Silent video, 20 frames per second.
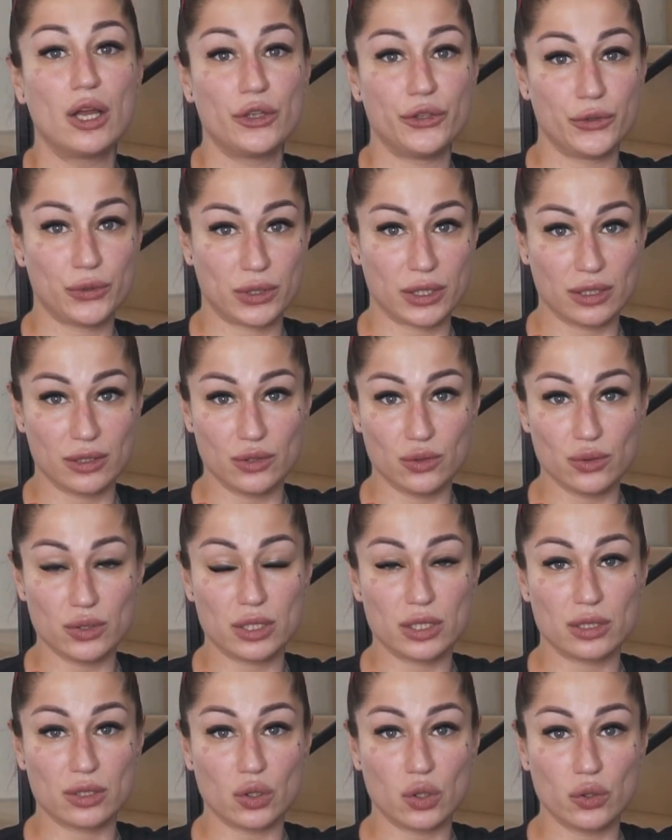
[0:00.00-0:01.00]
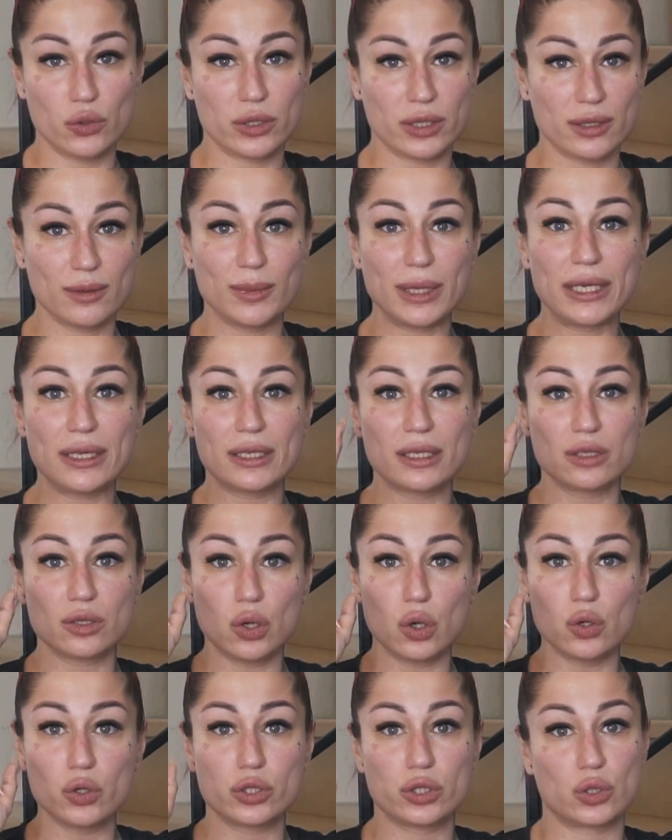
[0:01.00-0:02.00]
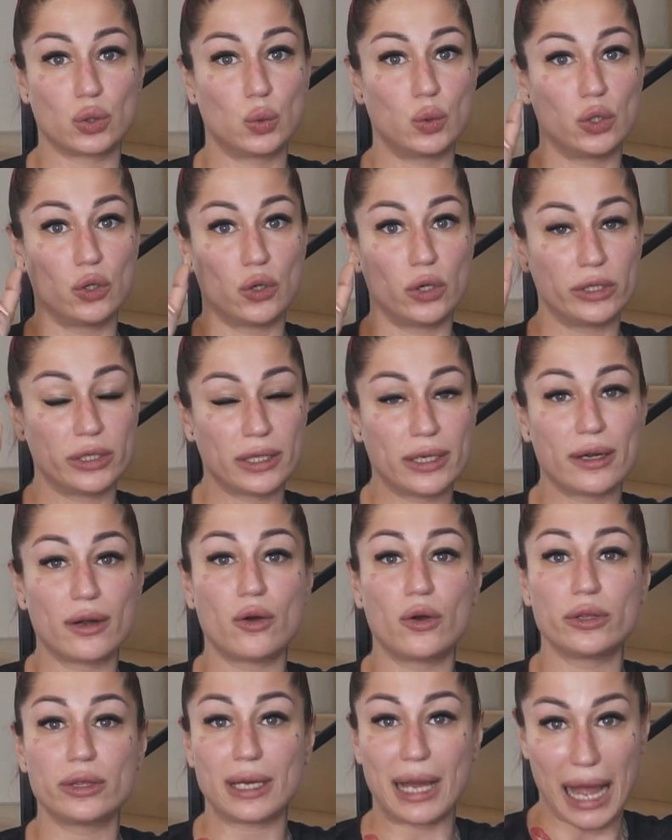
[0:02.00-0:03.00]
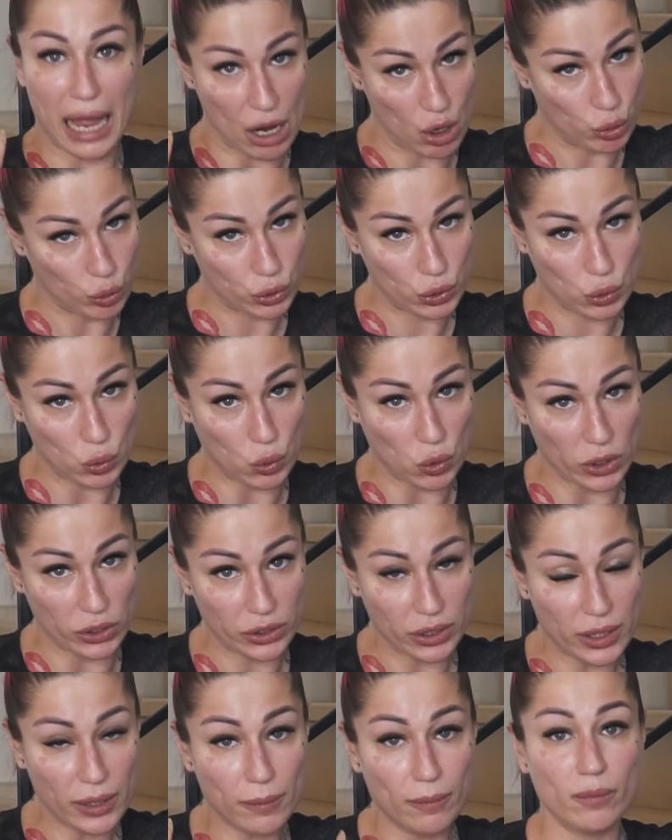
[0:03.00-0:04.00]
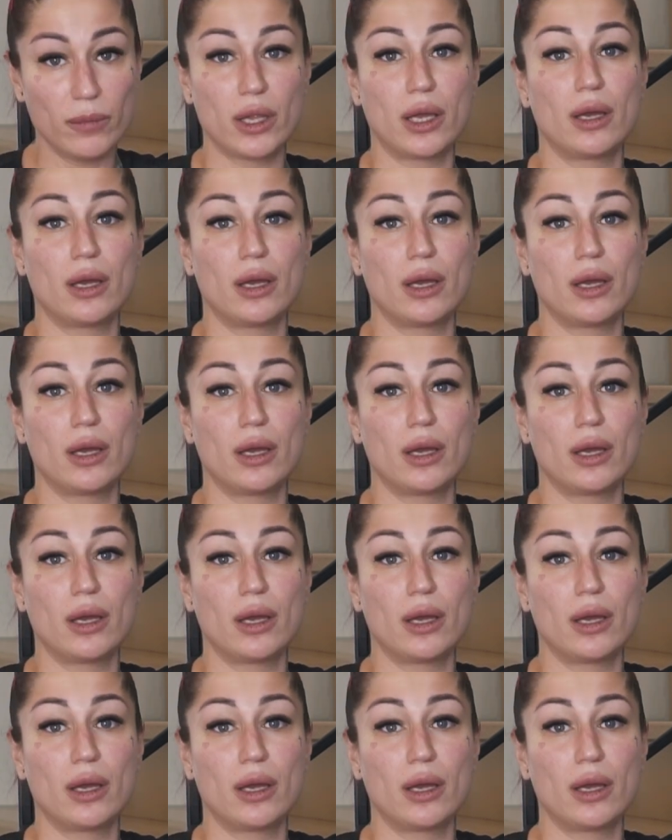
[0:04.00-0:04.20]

You can use it, or you can make it also longer on out corner.